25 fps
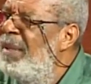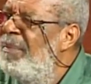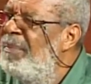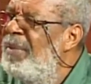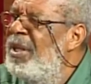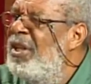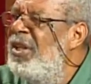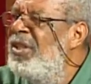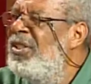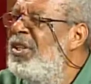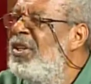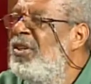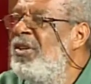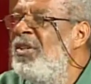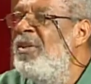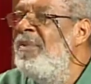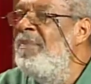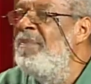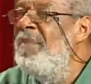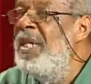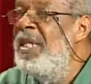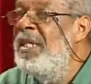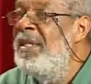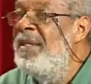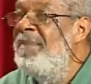Because you're going to
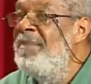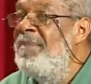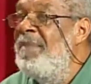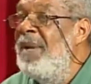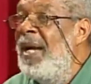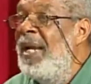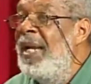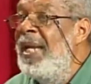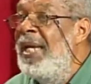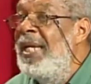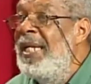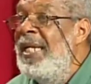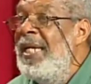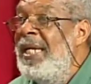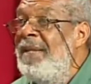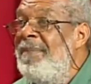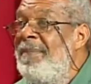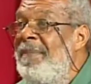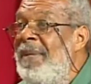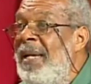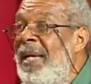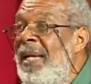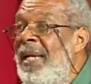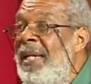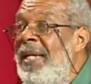meet Marlene,
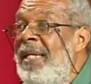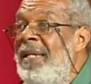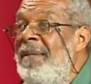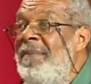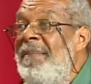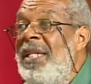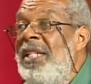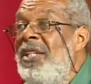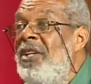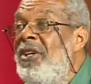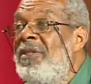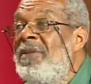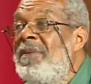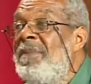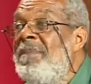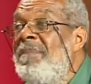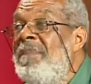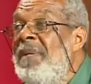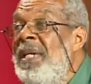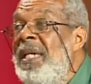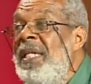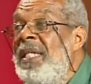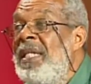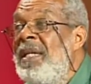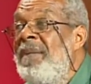and Marlene may not
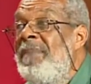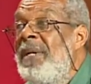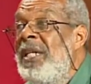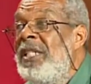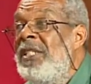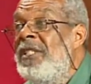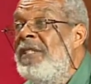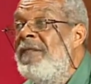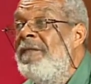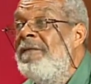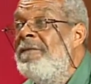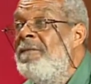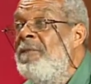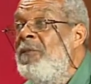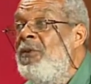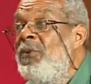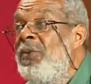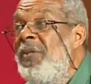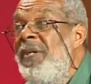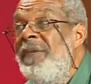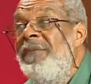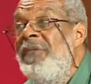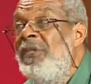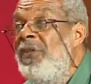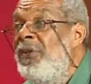be in the best of
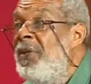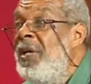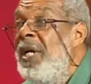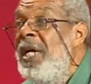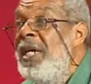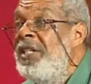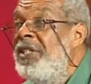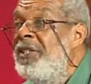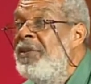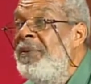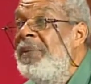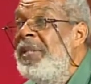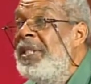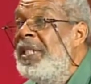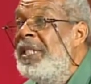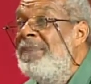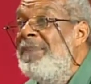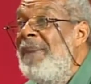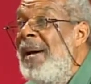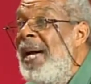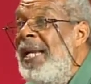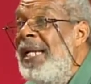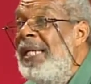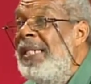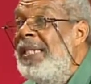mood, even though she will
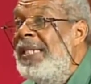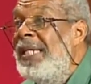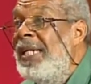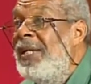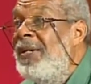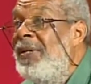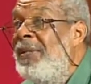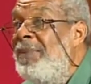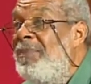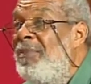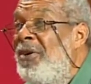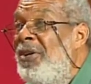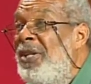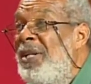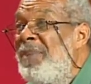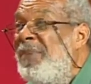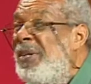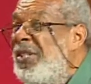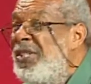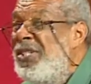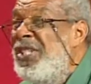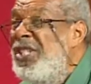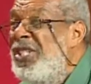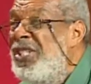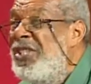smile and say good morning,
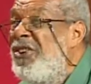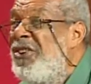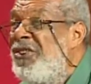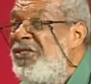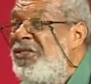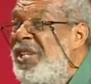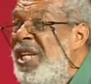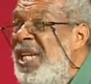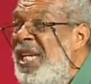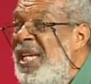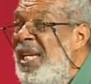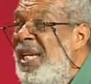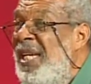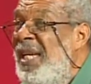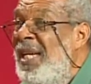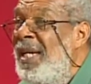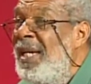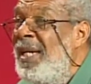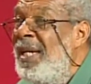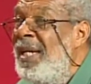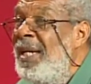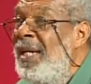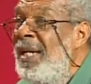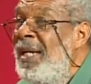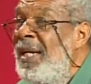but she's hurting.
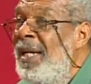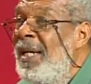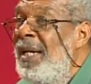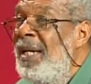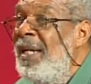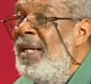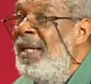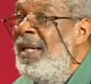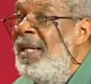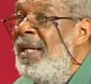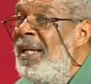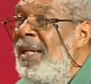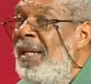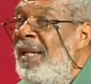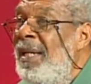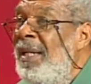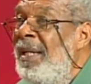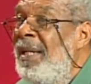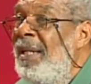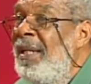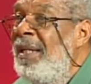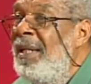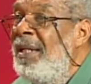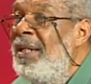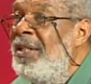
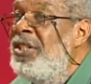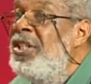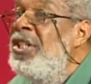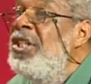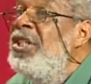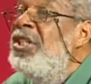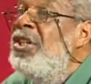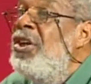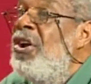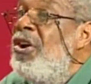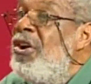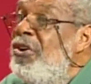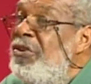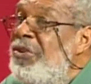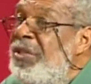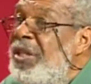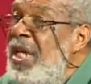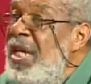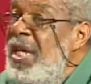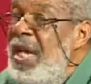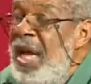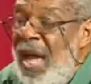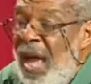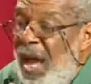She's hurting.